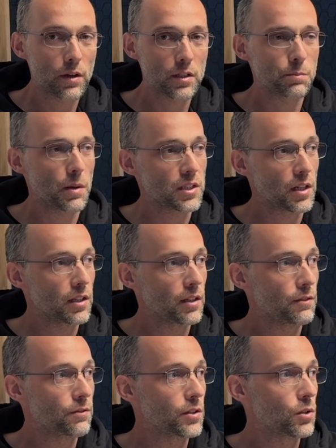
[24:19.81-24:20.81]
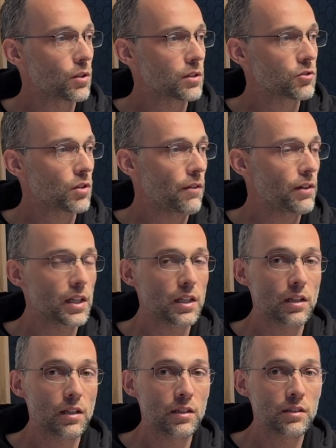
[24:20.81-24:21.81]
especially if you are traveling
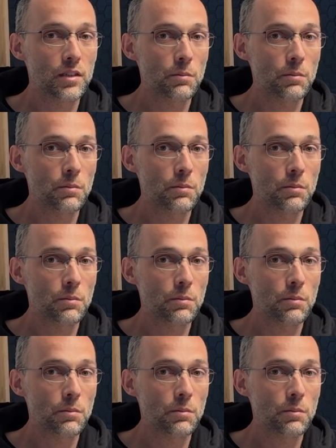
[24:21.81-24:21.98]
in the